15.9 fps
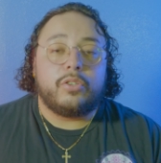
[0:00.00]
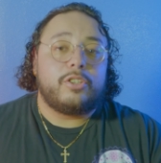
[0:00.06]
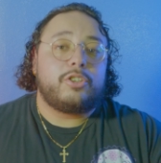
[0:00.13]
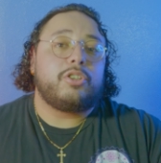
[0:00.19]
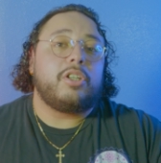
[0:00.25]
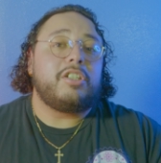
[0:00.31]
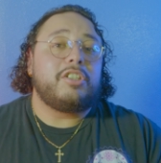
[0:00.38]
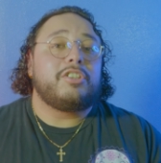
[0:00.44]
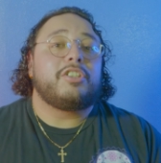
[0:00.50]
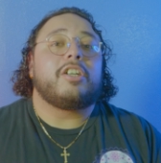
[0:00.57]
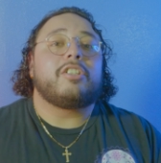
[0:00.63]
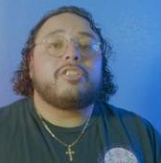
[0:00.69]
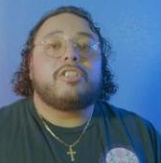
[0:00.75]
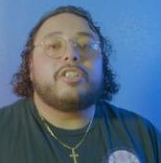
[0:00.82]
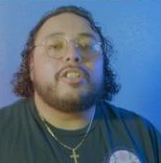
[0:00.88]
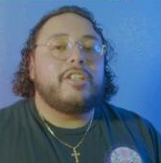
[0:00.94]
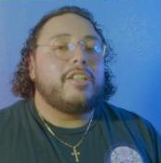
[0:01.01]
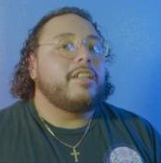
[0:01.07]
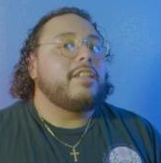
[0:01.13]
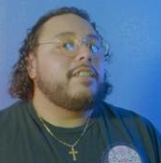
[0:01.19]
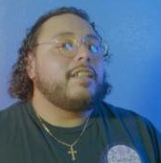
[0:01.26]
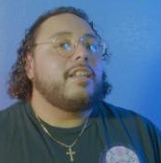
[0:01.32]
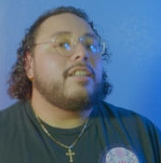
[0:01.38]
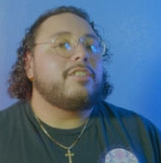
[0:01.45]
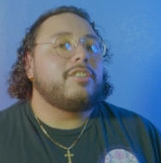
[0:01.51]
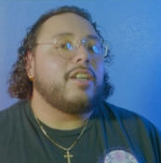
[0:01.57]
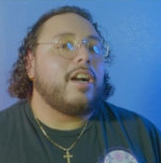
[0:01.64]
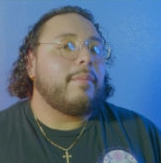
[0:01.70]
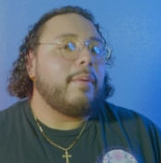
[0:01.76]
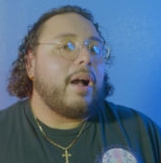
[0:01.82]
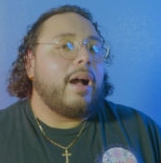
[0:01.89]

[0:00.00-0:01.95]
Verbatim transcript: this trailer does look good. It did its job.